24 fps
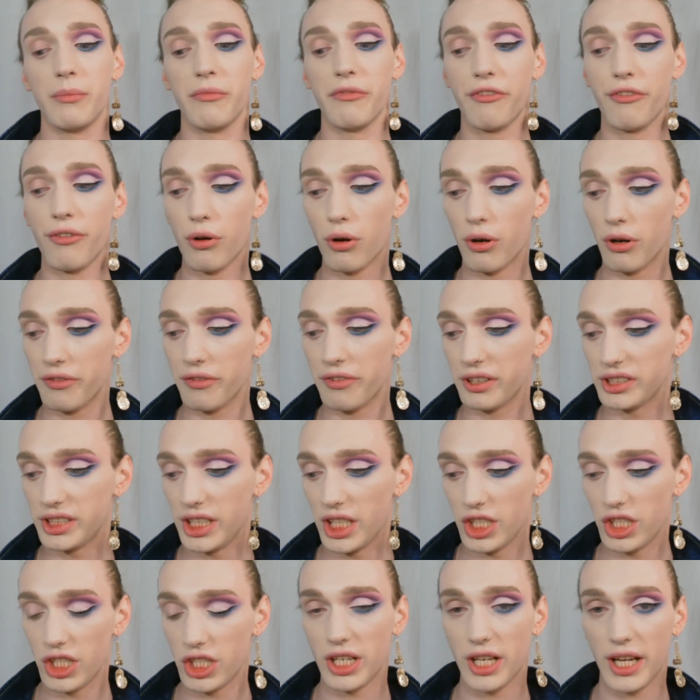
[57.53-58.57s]
For
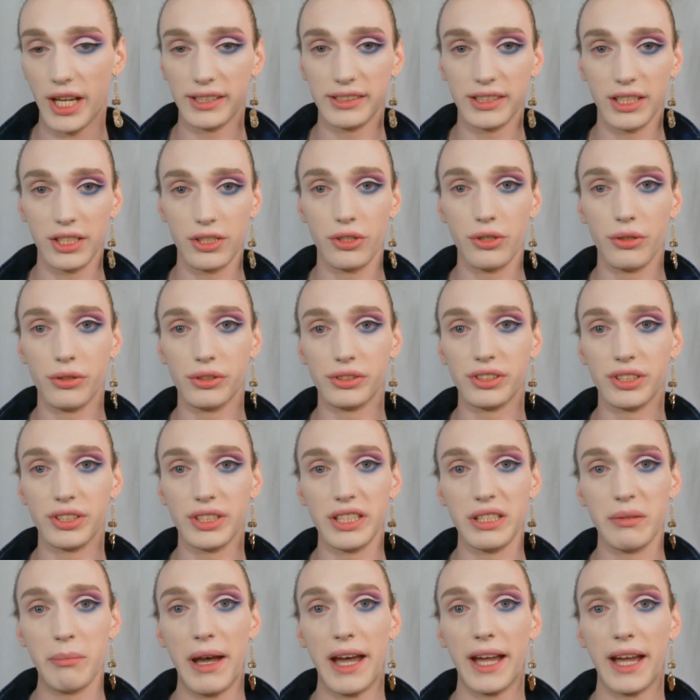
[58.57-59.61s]
foundation I did use
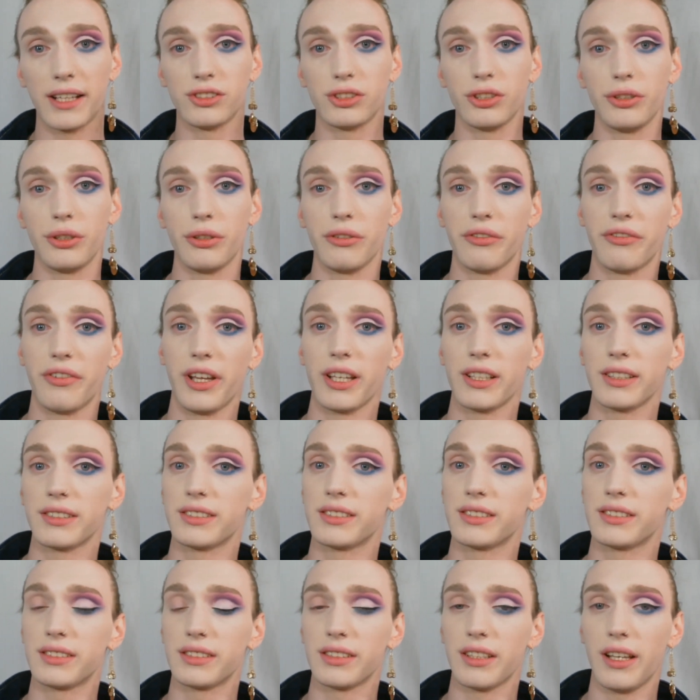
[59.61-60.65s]
the MAC Studio
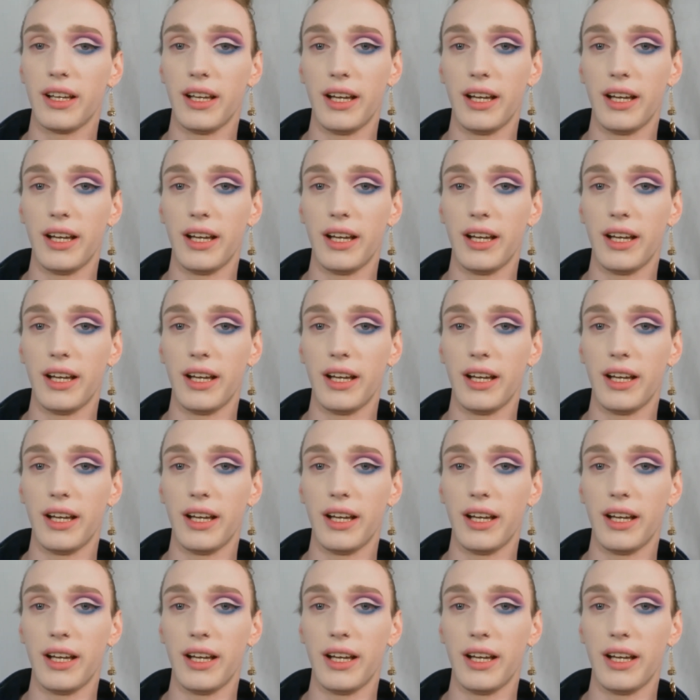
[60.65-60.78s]
Fix